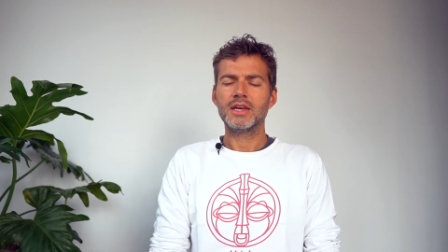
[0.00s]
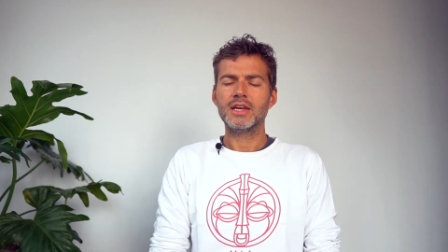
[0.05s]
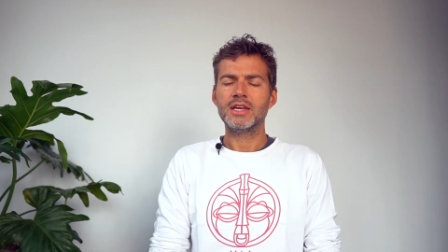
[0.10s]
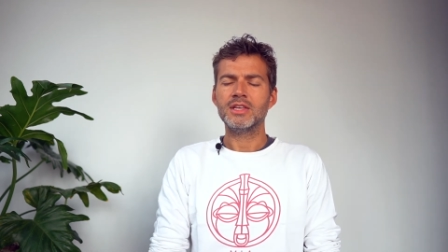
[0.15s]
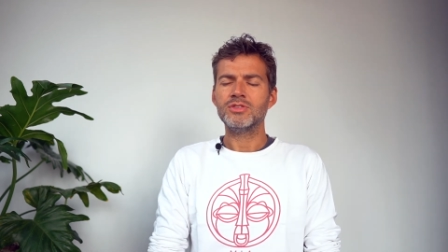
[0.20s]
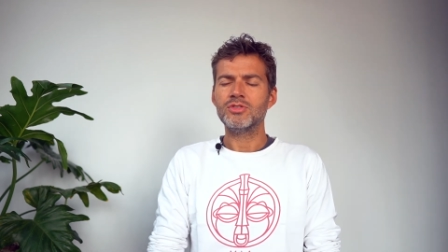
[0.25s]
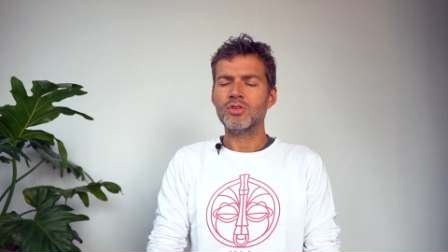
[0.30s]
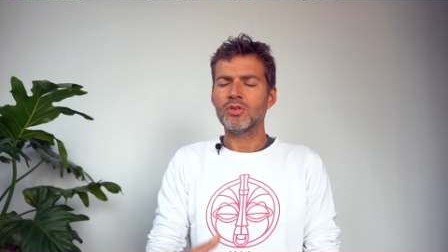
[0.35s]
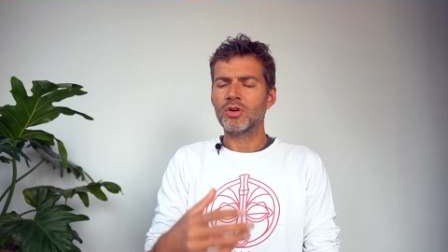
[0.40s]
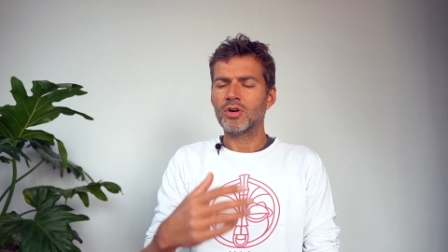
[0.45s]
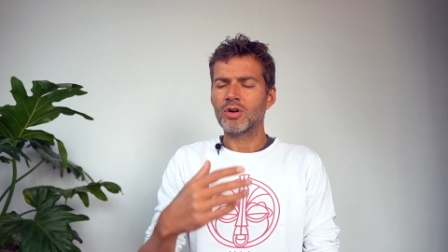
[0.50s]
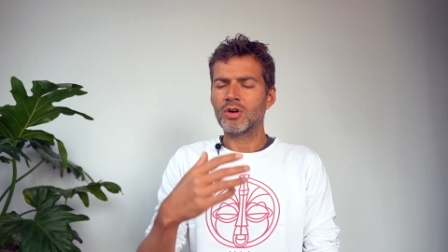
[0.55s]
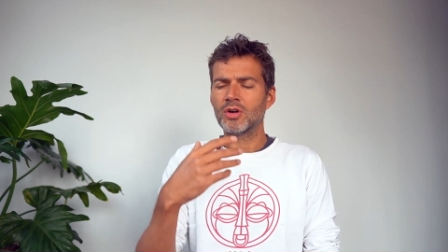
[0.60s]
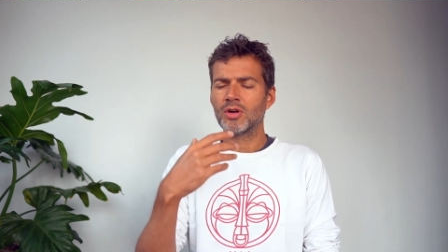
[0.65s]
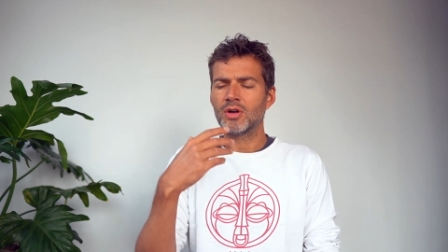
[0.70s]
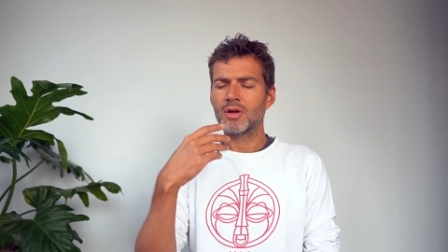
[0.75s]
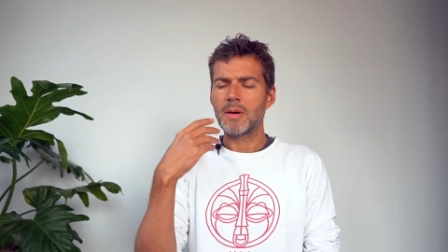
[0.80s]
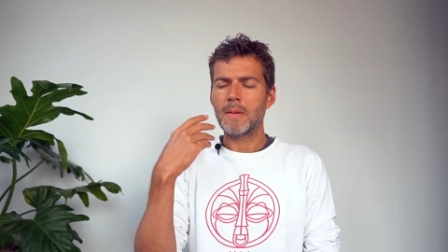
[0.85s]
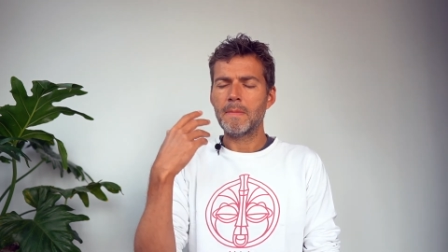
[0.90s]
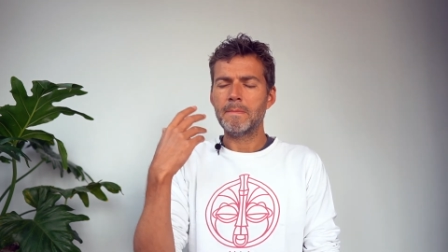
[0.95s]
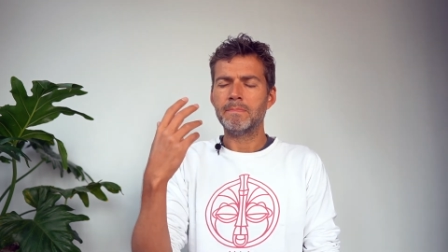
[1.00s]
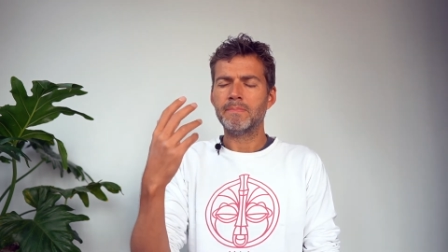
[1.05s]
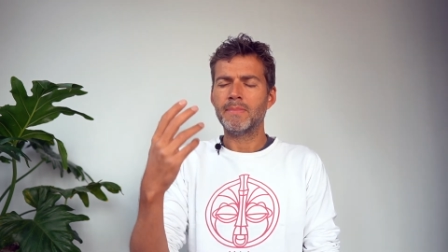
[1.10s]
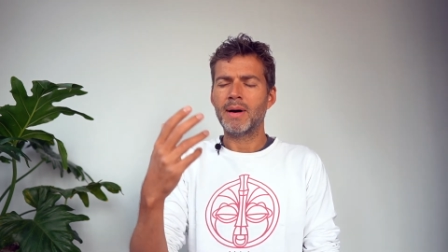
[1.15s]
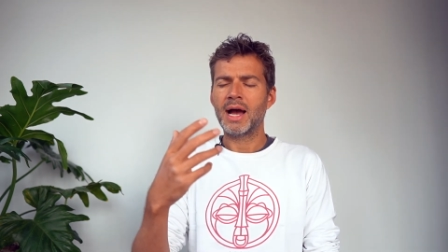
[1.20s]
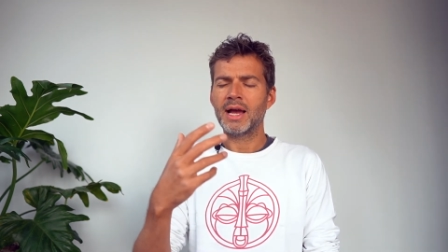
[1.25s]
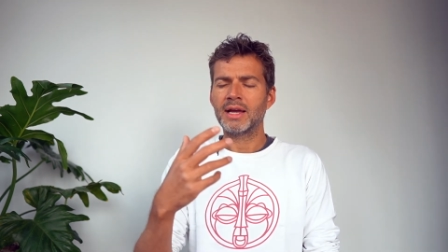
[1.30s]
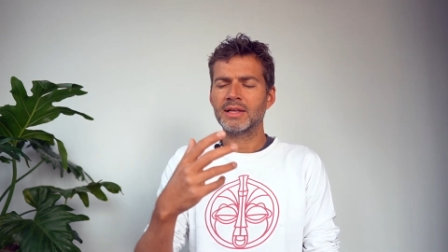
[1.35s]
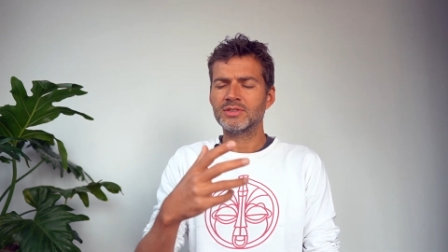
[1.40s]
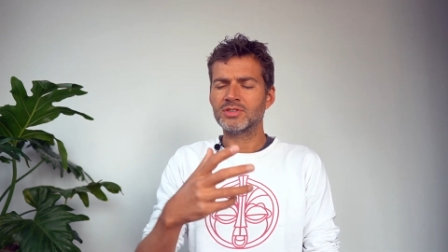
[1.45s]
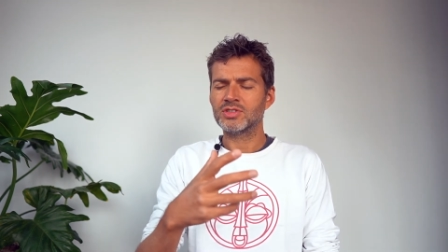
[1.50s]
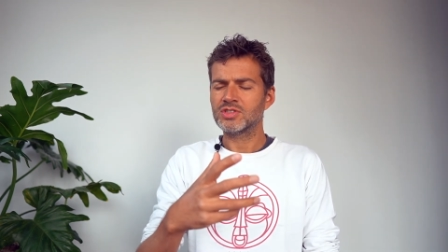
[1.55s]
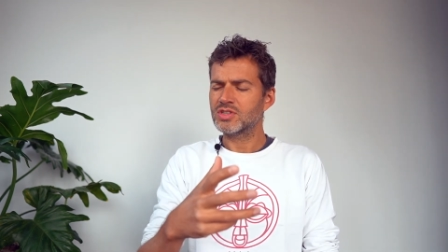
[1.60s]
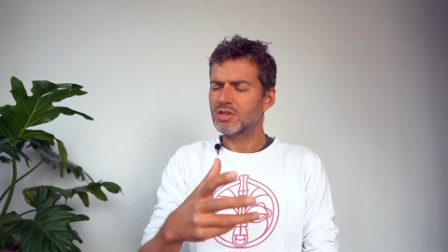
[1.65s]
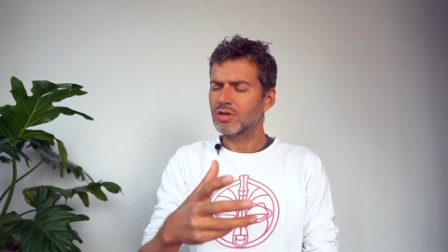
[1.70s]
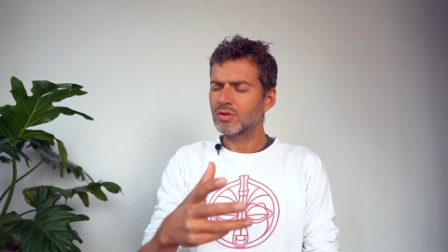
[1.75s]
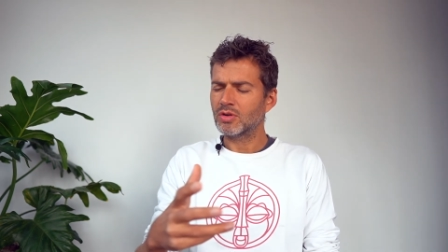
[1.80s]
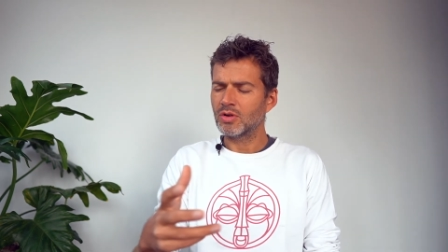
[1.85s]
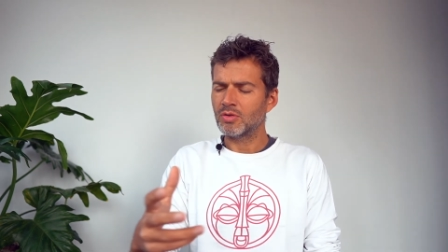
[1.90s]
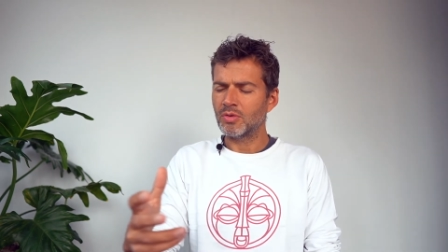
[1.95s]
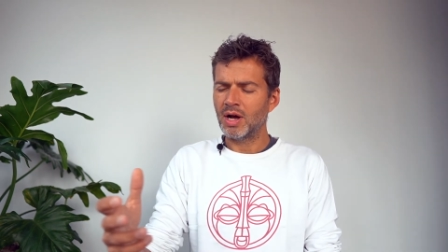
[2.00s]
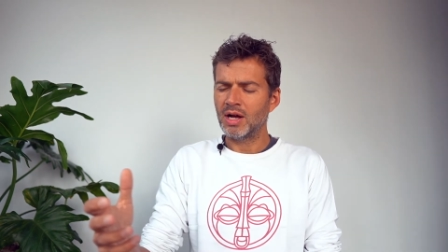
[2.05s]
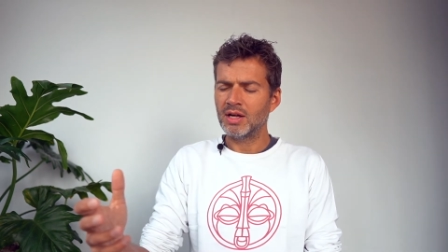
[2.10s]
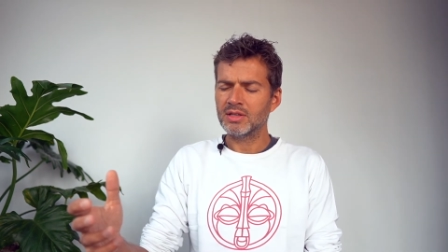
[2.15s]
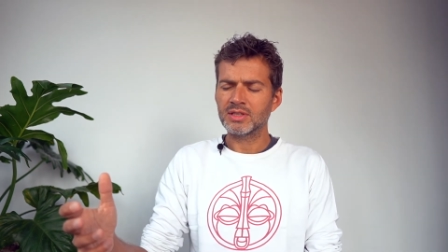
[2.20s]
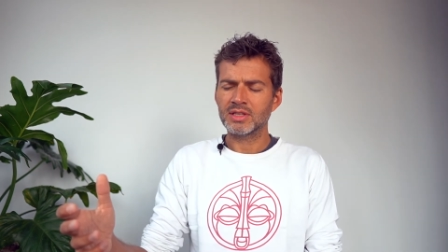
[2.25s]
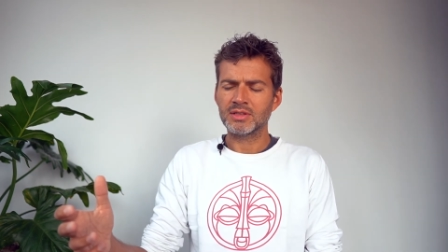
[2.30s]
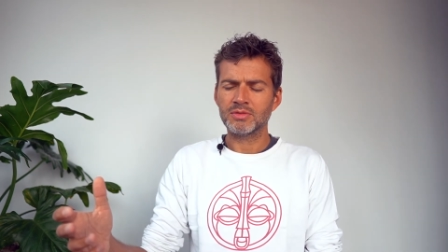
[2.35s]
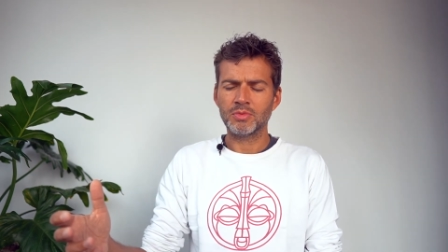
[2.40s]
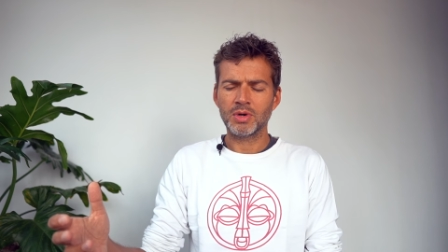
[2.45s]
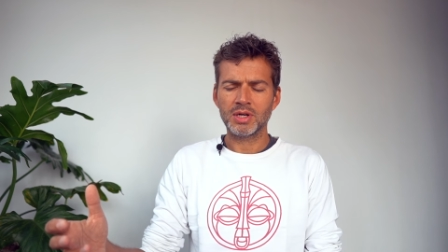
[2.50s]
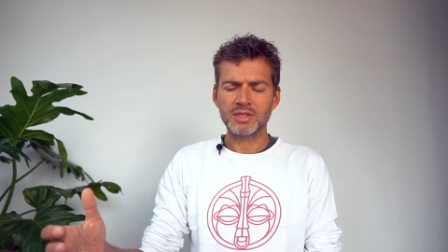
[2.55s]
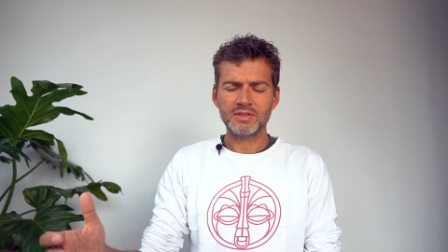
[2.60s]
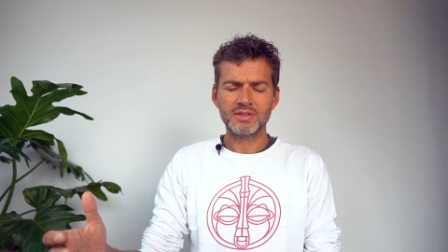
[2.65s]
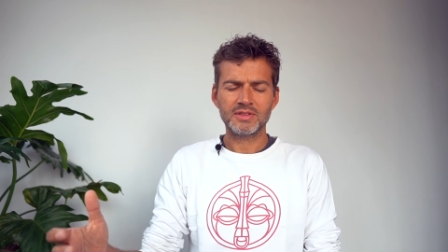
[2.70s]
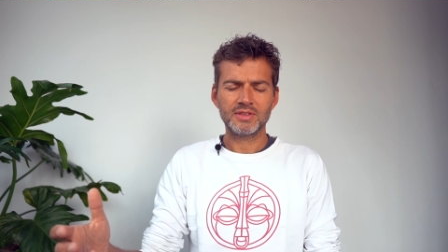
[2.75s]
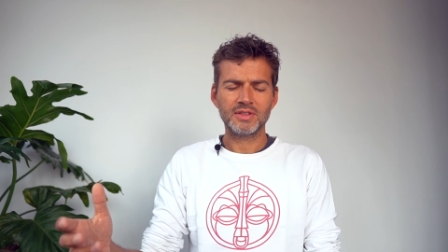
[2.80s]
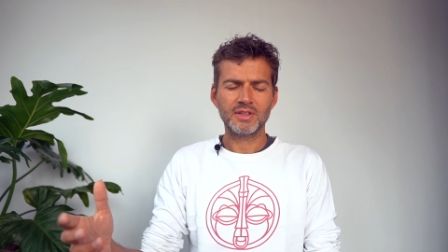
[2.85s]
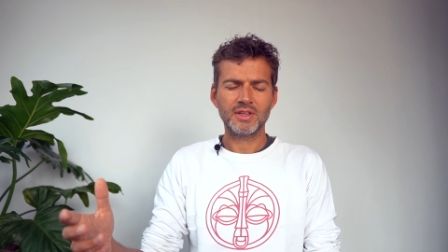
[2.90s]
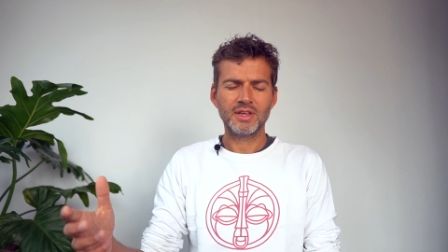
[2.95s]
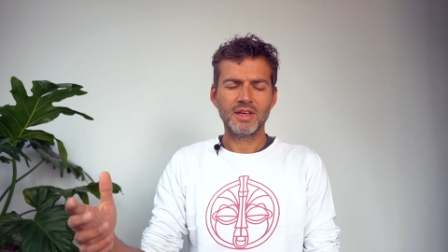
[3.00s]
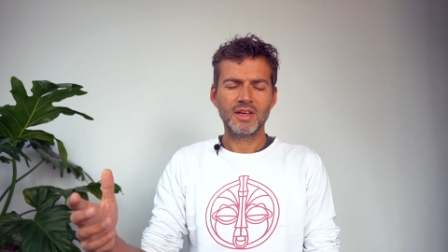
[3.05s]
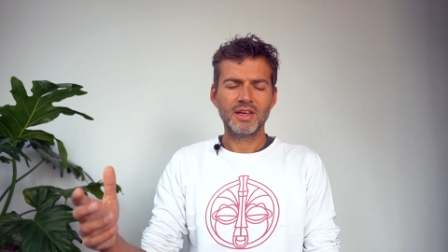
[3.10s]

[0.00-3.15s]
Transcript: in your mind, just look around and what